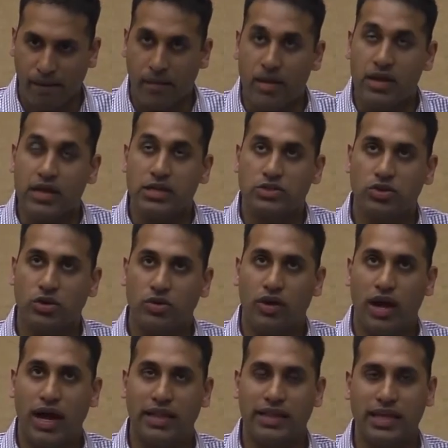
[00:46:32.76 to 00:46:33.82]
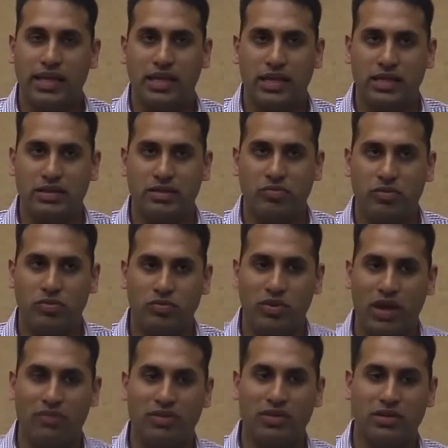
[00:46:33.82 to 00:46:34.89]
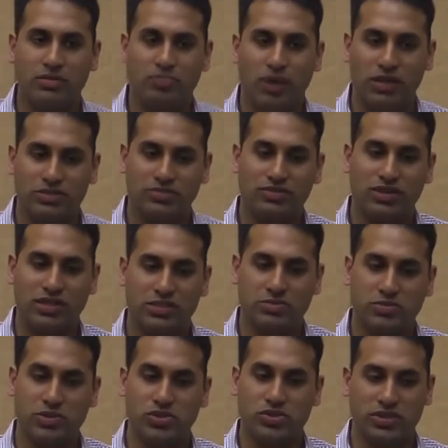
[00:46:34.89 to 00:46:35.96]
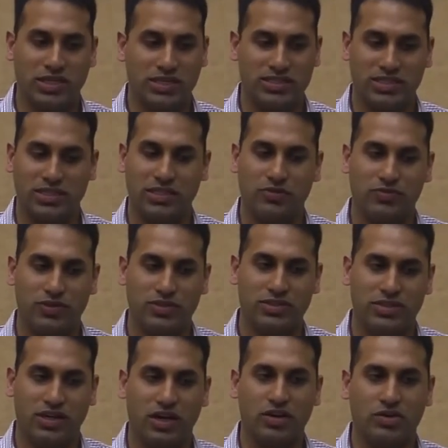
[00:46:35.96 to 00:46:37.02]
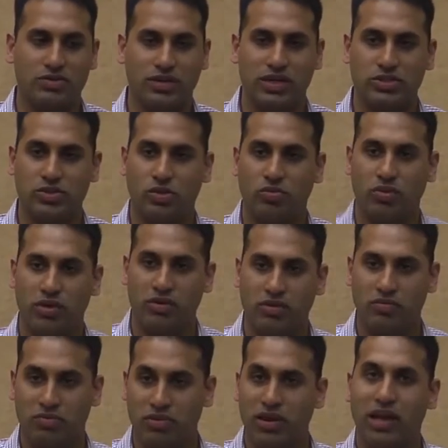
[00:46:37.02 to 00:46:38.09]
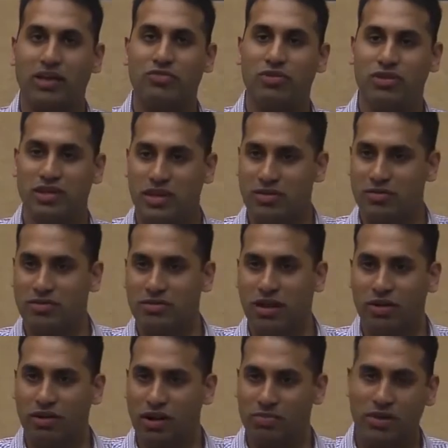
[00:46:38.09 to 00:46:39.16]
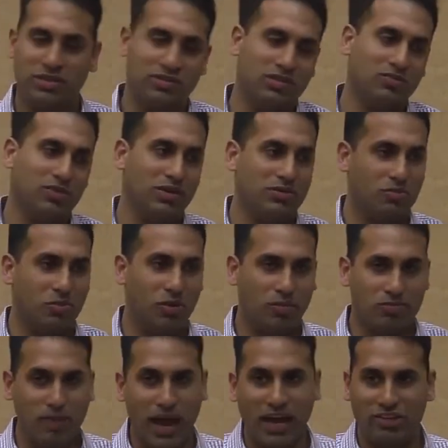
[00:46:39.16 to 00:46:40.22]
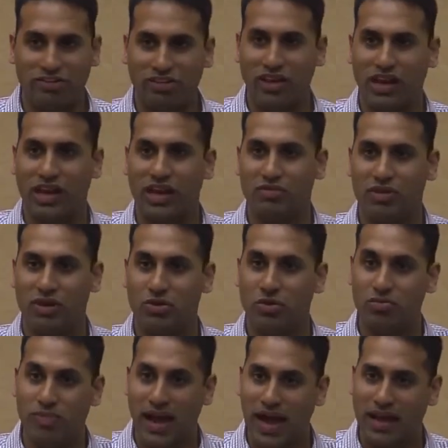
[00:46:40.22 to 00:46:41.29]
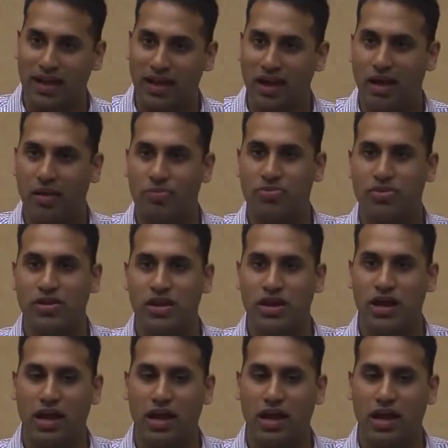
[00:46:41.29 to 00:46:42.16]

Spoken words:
Yeah. So I think we have a bunch of customers using us in different scenarios, right? So Anurag mentioned, we support patching, we do backups,